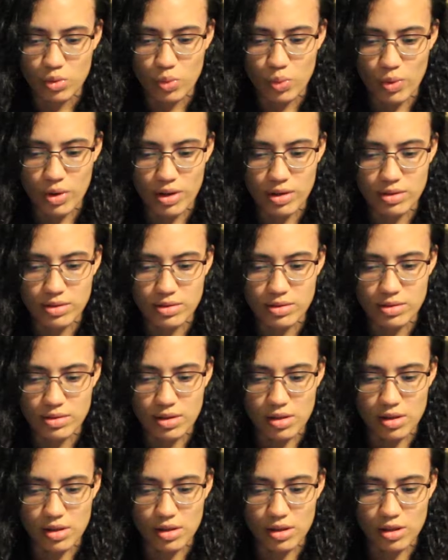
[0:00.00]
Quest,
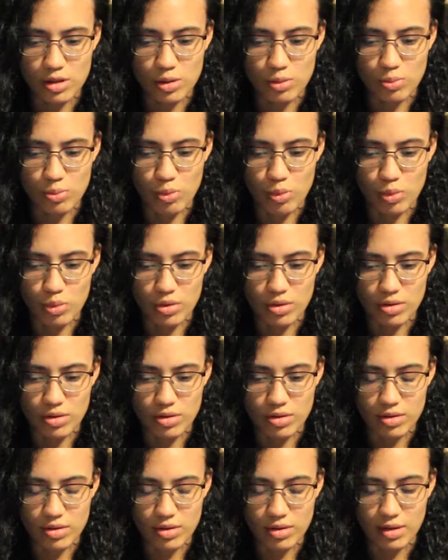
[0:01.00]
a leaderboard,
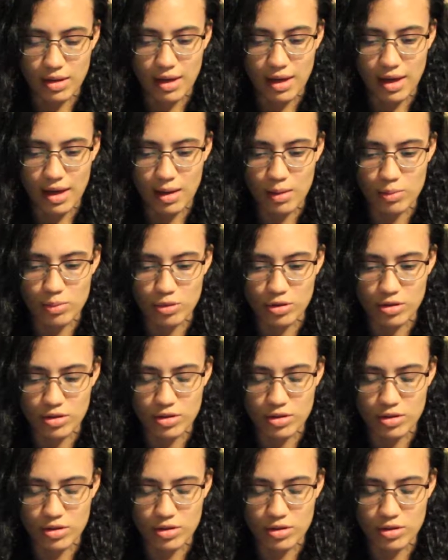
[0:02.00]
camera,